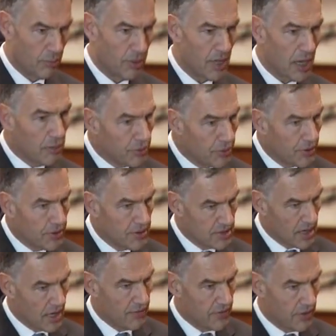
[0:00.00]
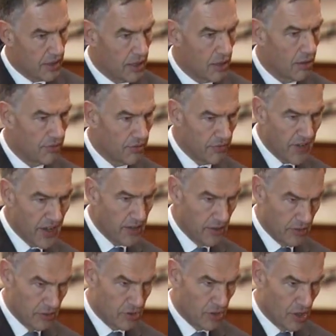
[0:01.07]
Without the discovery of the
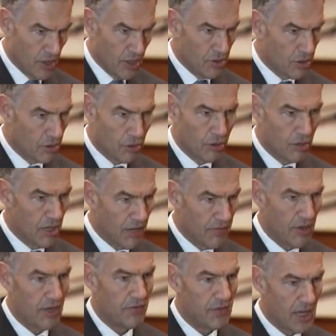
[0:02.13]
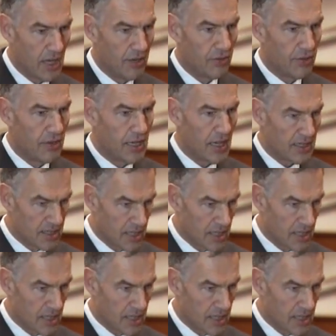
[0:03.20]
virus, you could never have done the